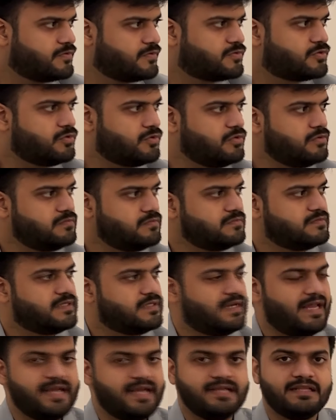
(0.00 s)
So
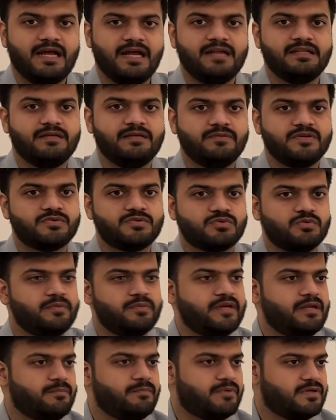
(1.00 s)
like that, there were so
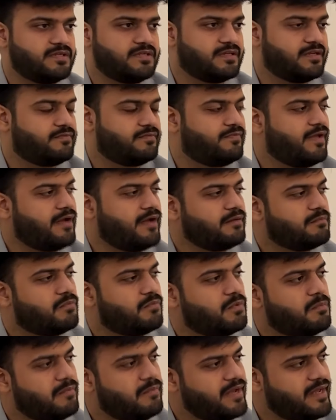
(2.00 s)
many projects. In fact,
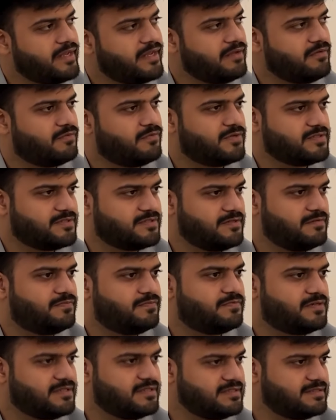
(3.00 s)
Mumbai was the
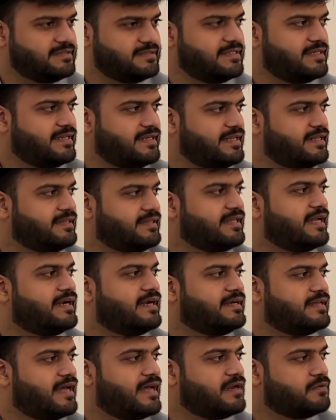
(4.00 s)
first city in the
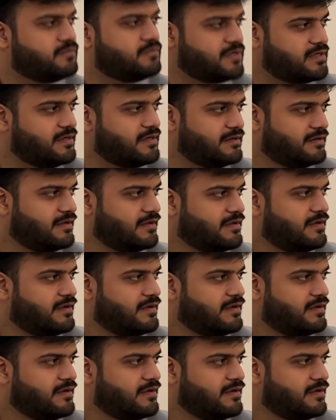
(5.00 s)
entire world